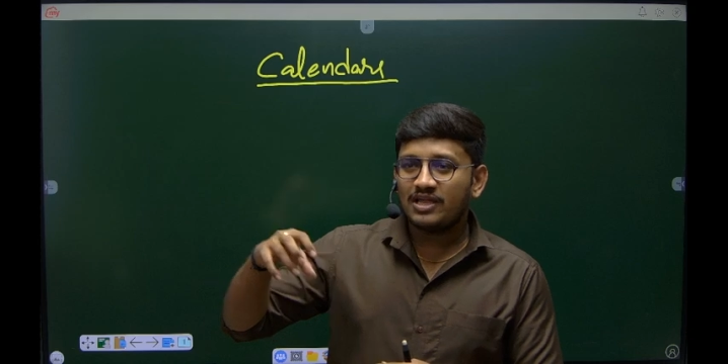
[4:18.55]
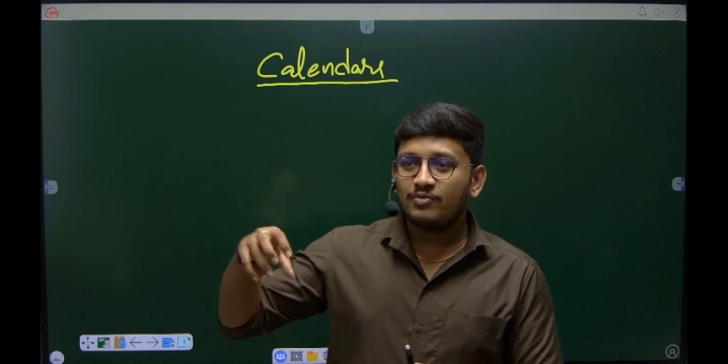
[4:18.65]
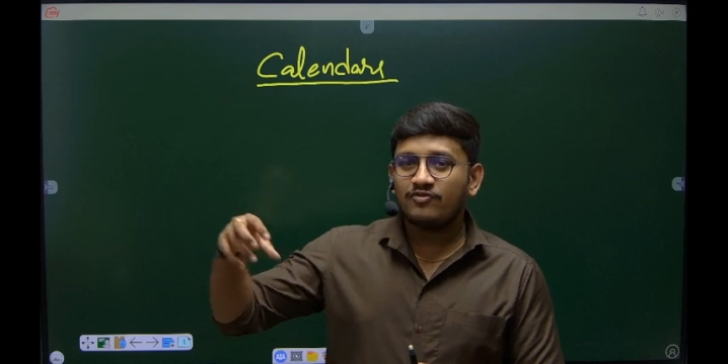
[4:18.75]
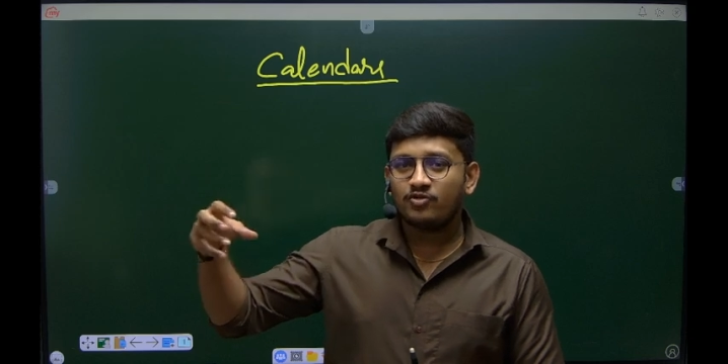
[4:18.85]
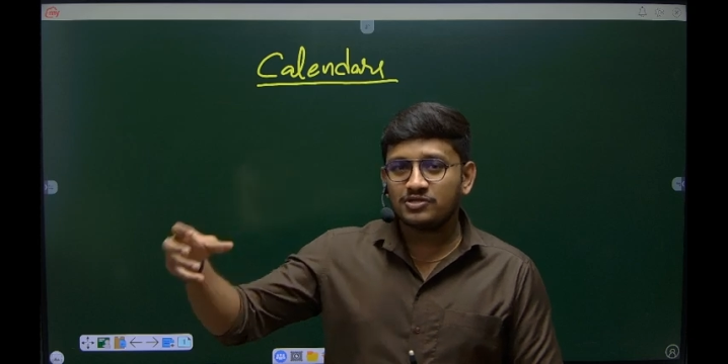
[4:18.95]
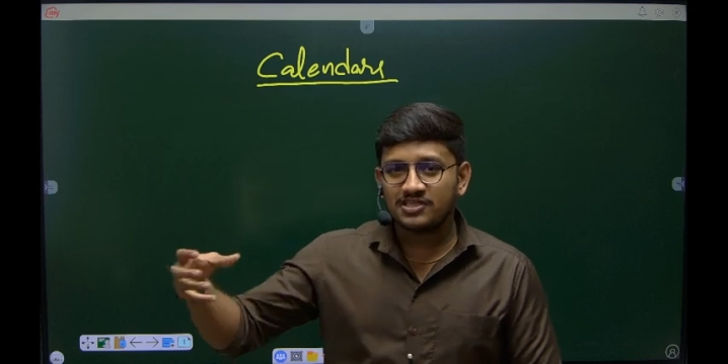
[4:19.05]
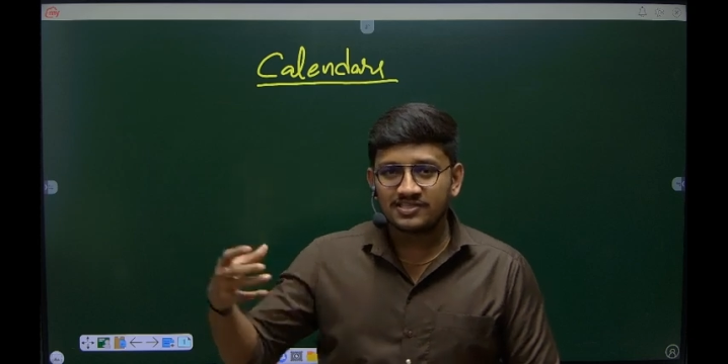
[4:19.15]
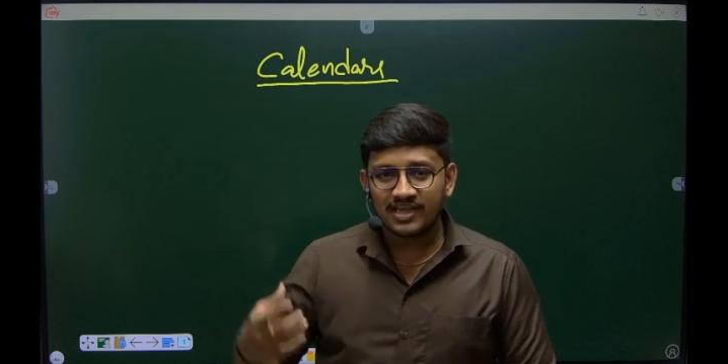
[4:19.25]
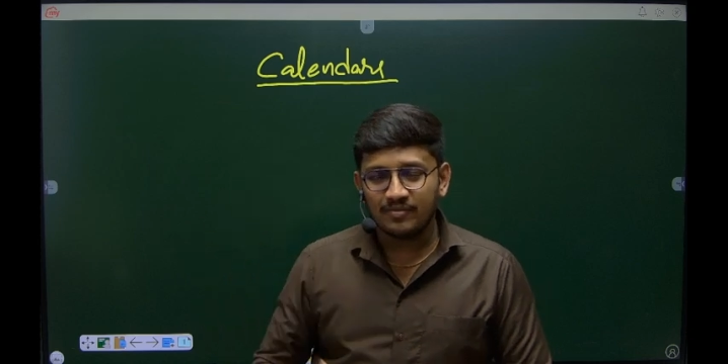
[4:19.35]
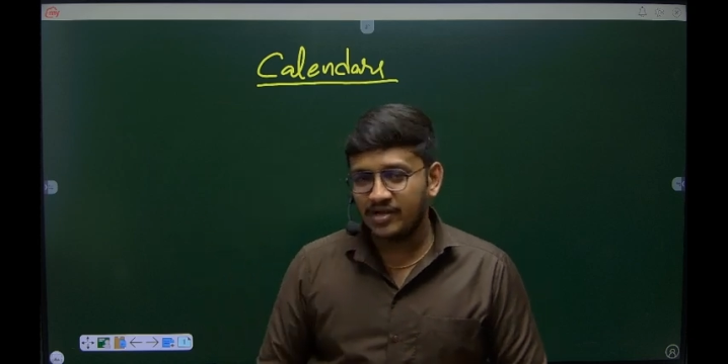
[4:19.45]
of questions
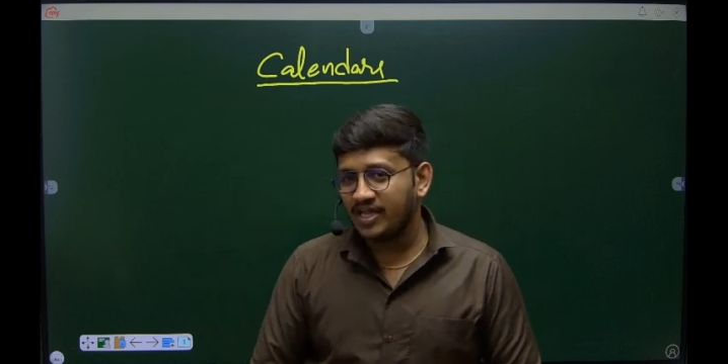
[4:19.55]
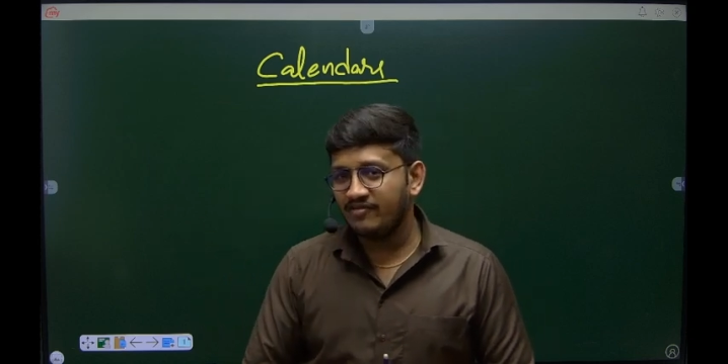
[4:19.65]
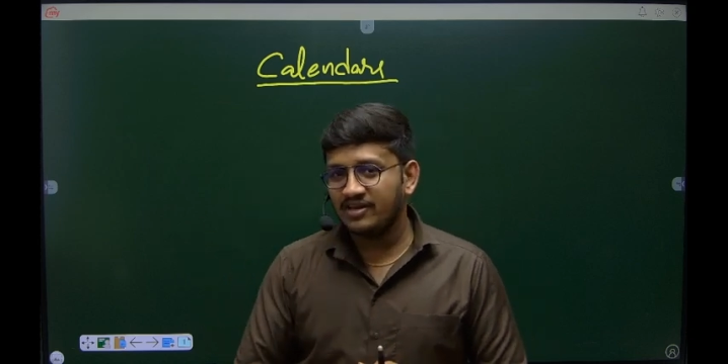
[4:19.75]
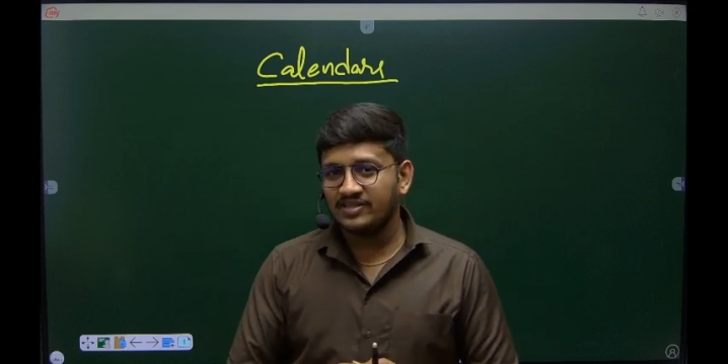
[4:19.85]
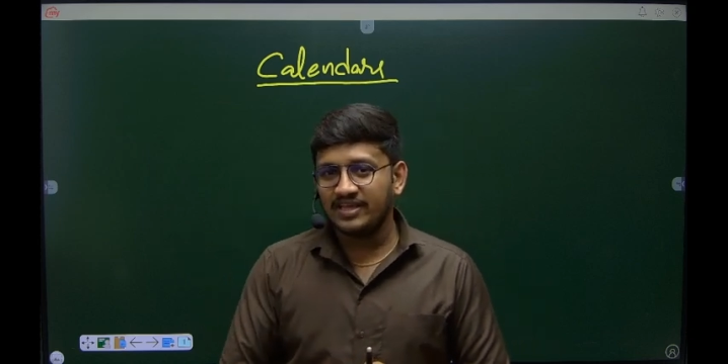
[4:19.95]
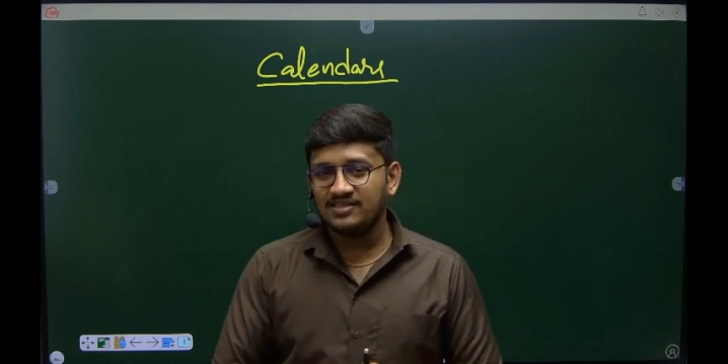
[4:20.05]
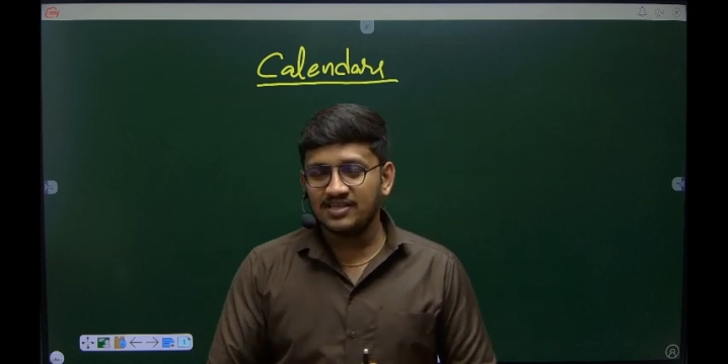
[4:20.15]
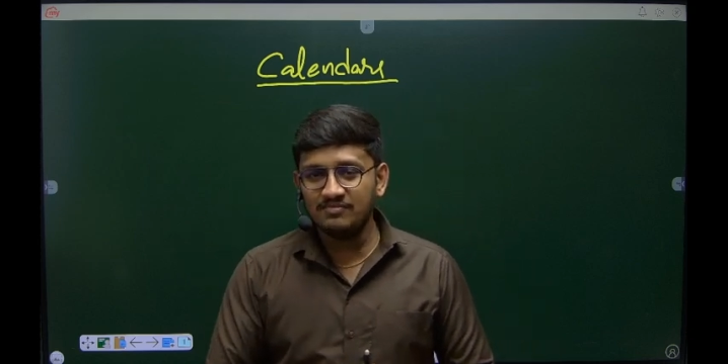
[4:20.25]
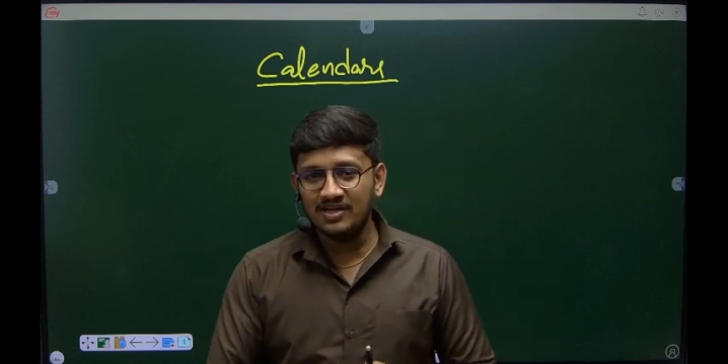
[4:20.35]
can be given in the exam,